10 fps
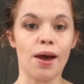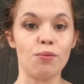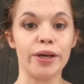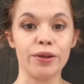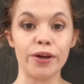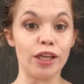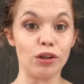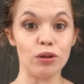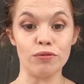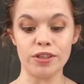I really, really
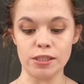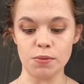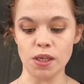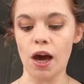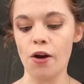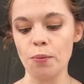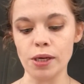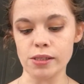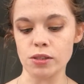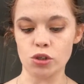love this mascara
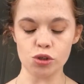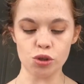because it's not